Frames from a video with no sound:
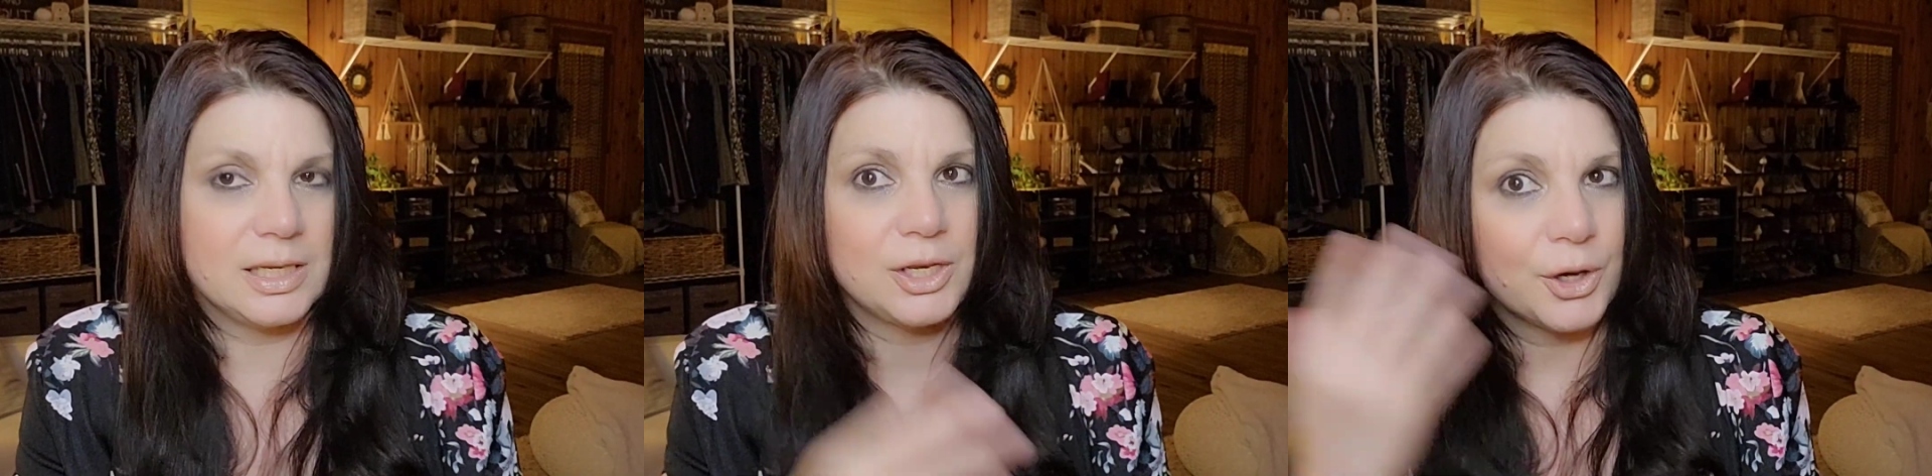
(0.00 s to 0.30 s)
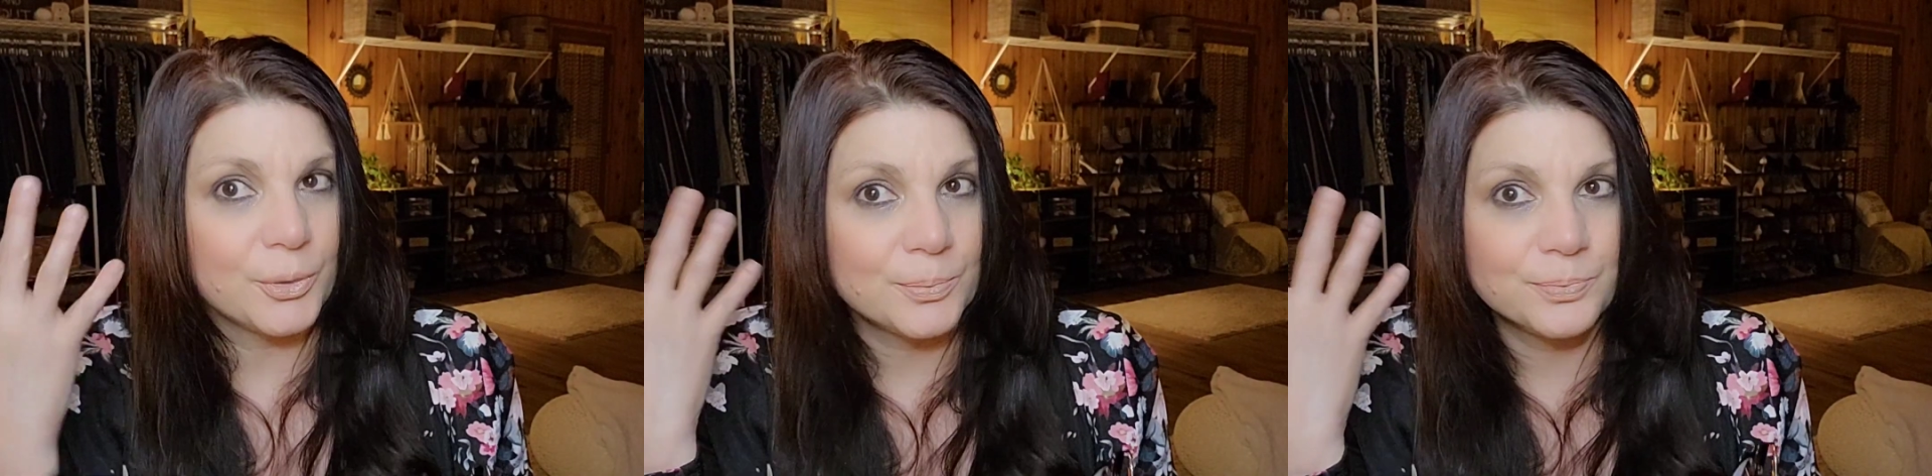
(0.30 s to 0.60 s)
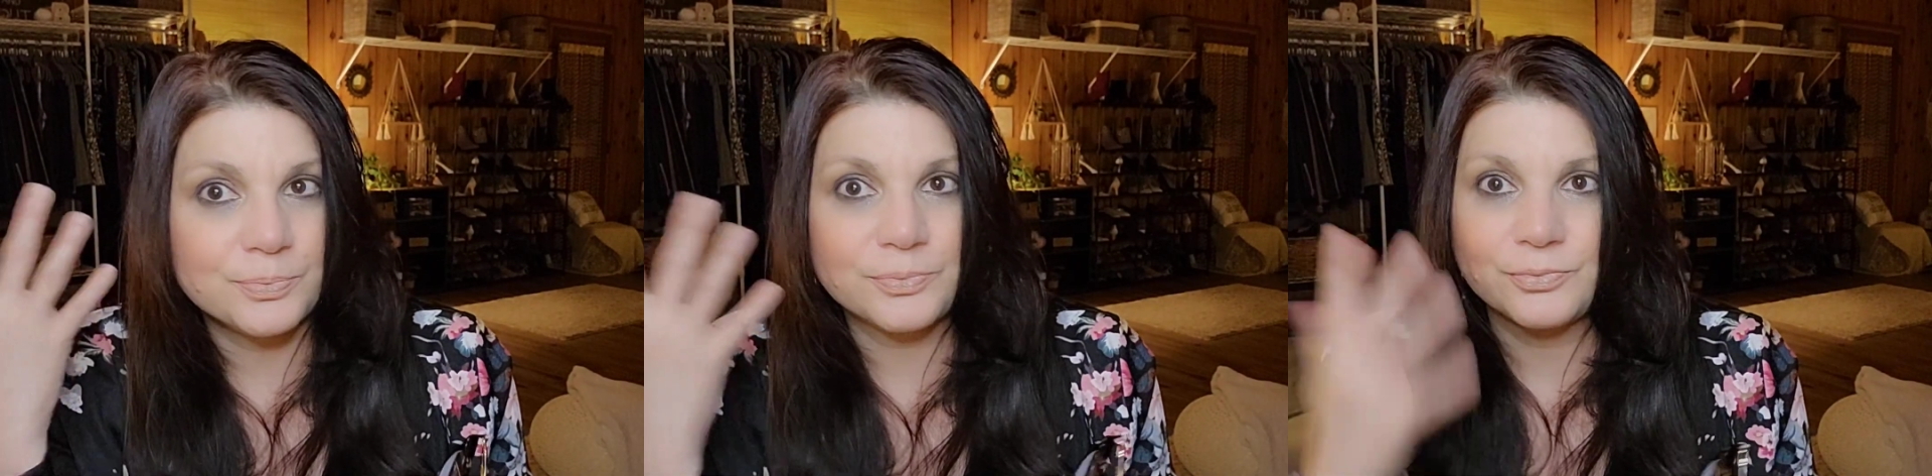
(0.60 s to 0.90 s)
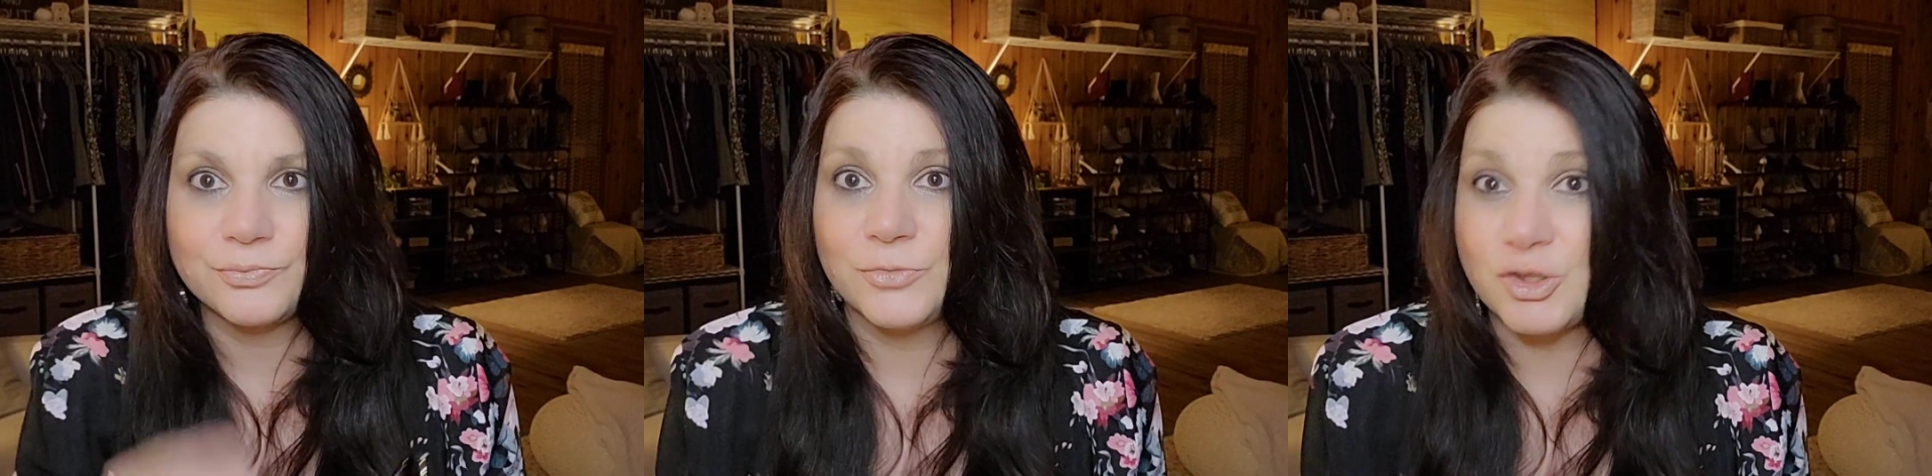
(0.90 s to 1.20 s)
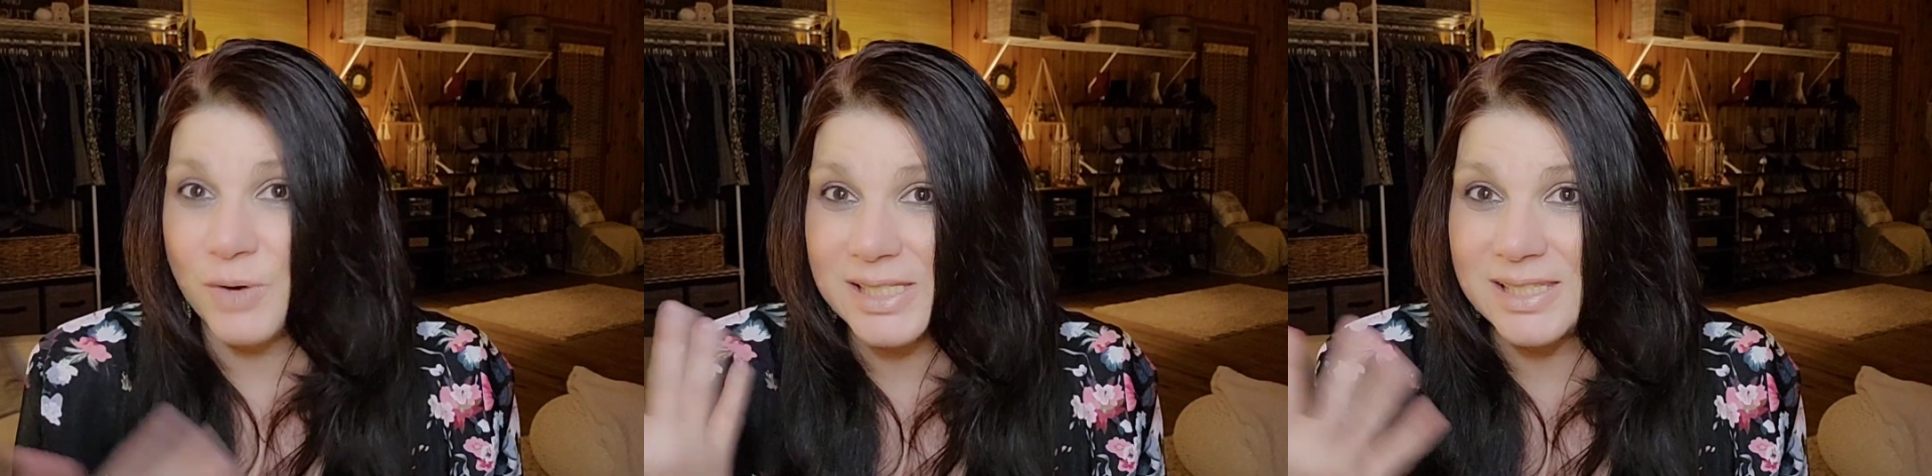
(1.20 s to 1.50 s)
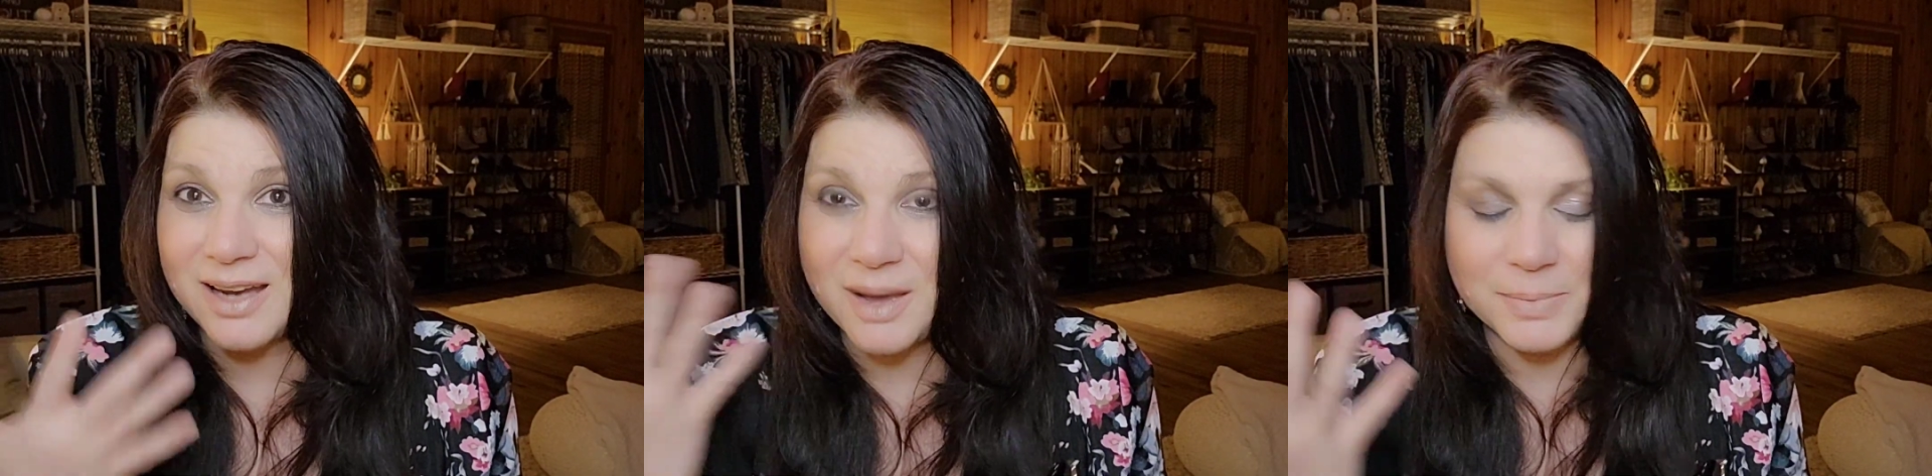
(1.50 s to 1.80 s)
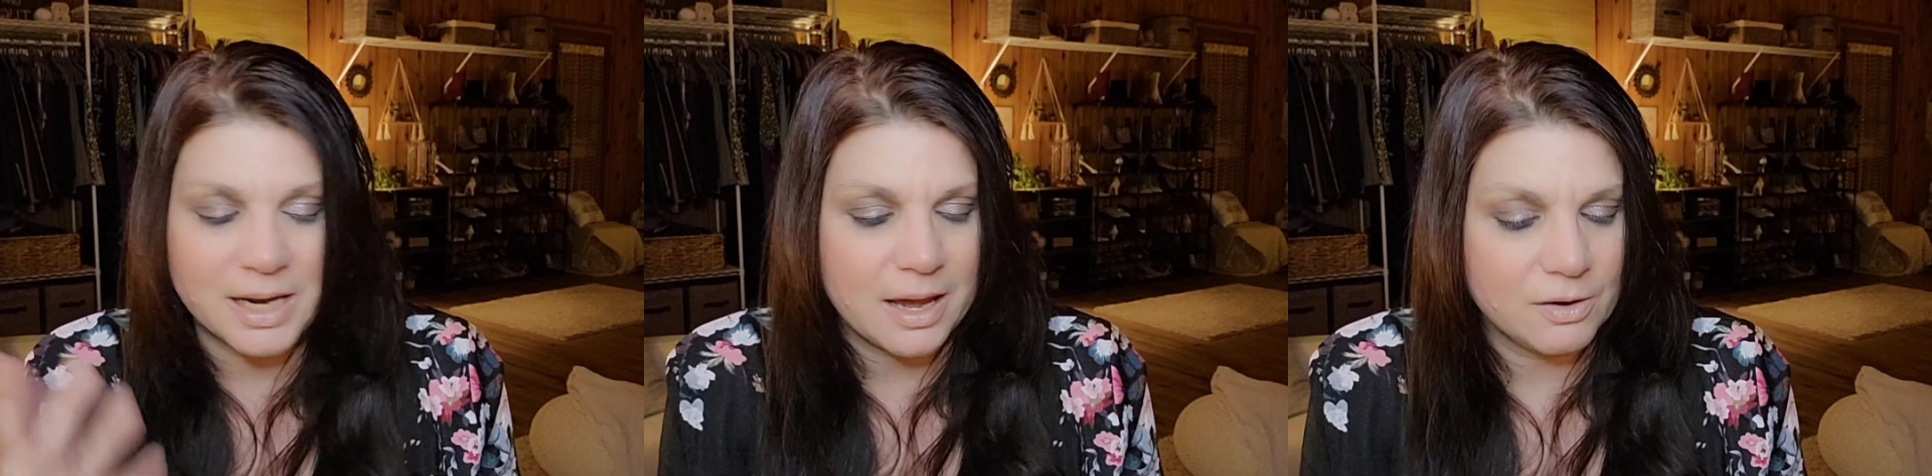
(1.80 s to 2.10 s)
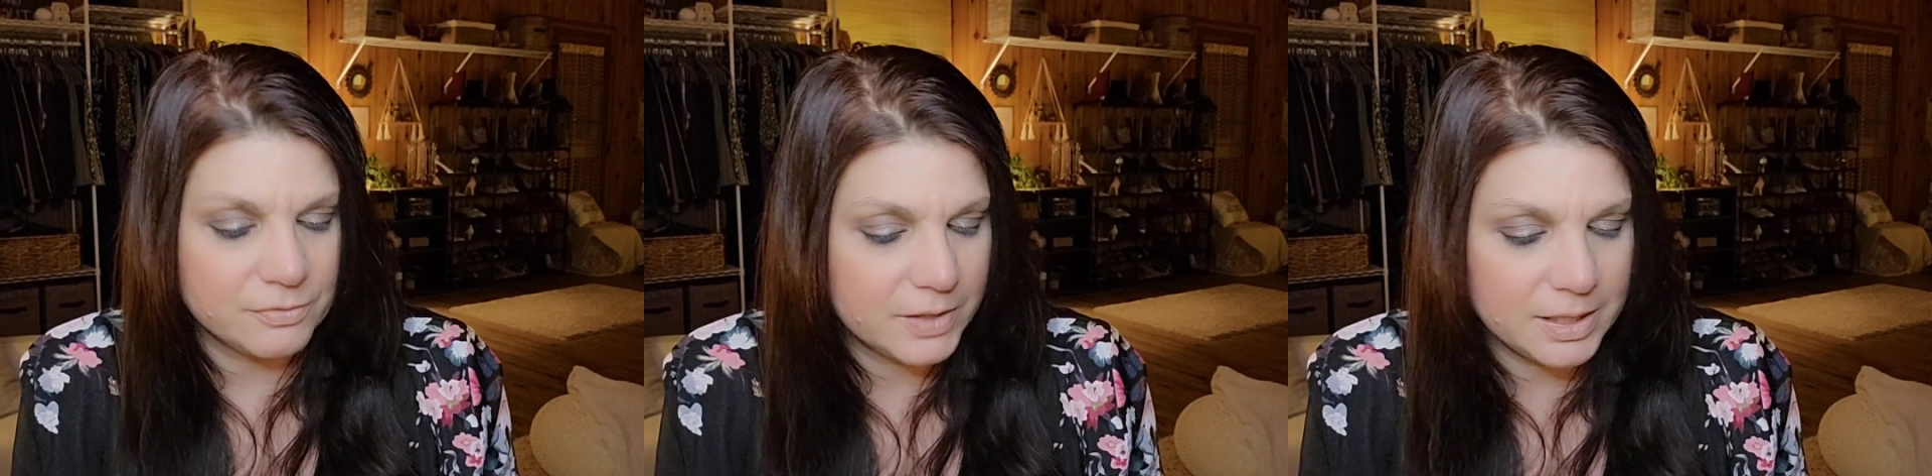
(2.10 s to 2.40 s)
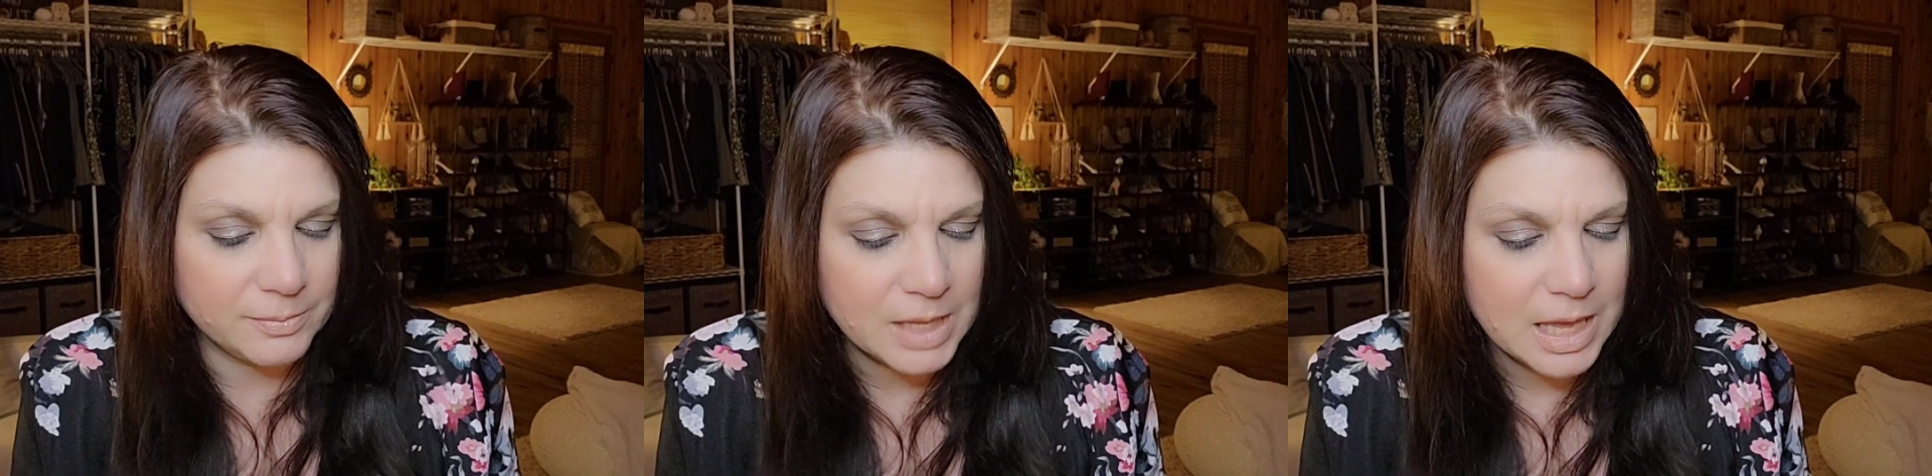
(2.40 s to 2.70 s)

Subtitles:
you know, dressing up an outfit.